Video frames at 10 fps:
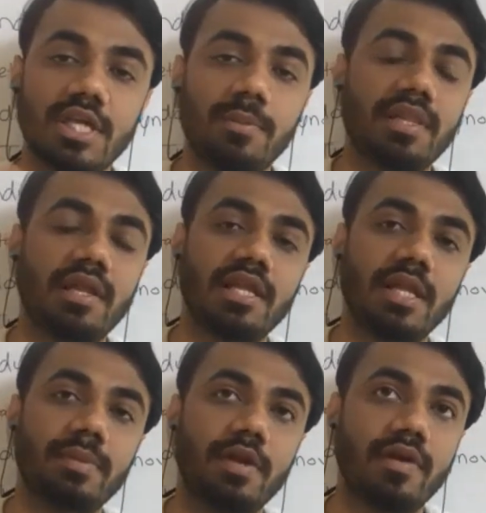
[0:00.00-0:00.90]
Similarly,
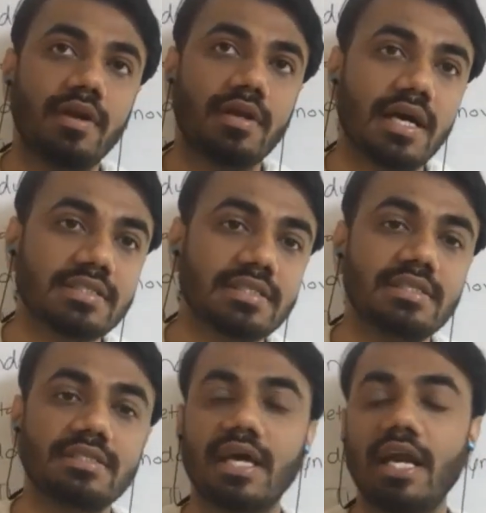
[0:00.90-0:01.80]
in between
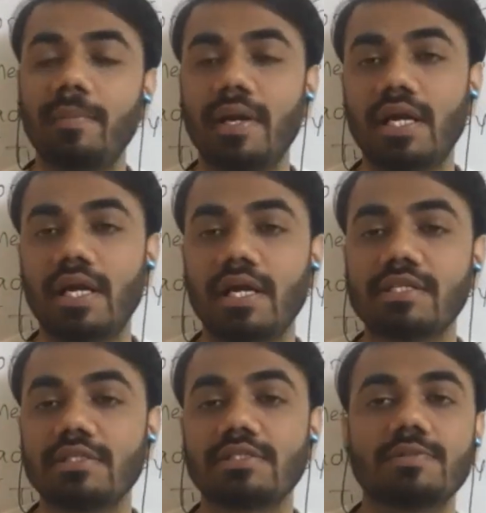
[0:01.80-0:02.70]
tarsals and
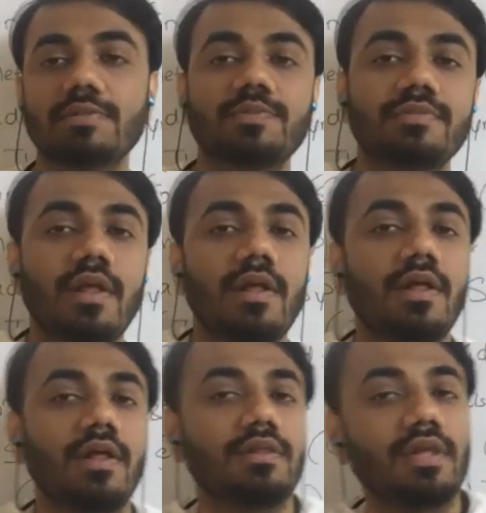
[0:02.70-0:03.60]
metatarsals.
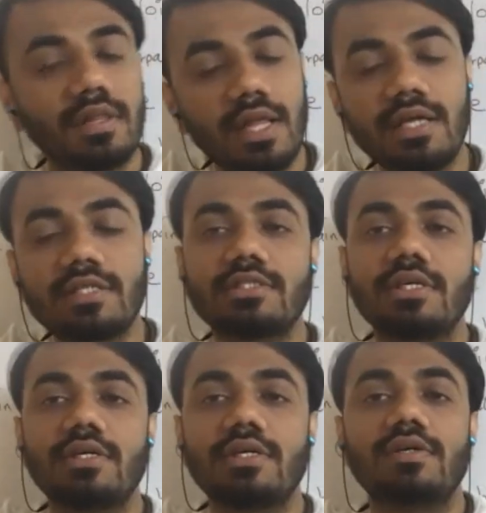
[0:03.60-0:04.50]
The next
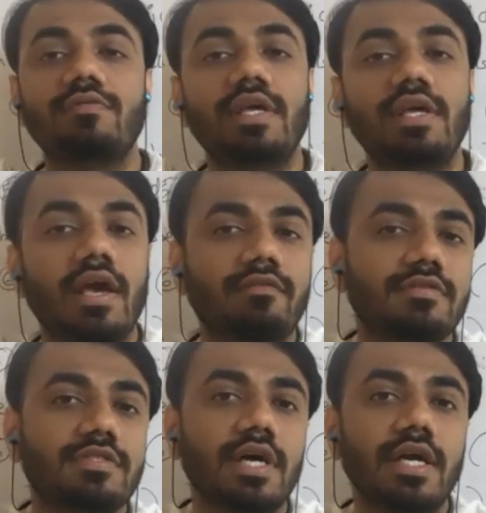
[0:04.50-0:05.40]
we have
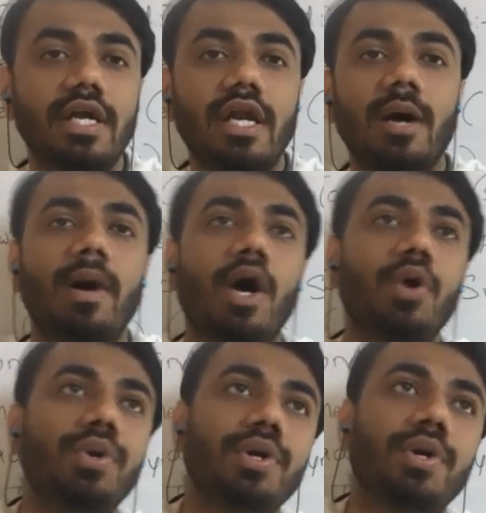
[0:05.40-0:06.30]
studied
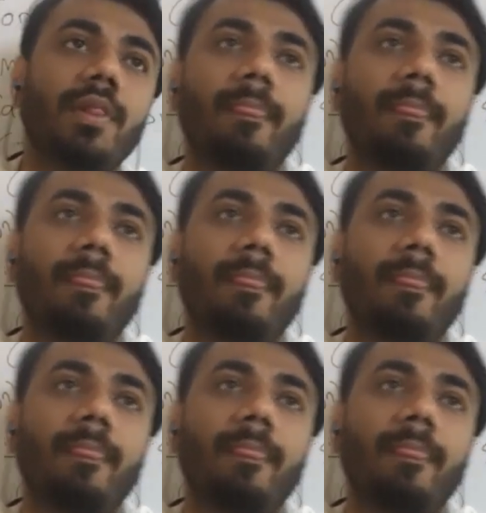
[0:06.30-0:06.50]
about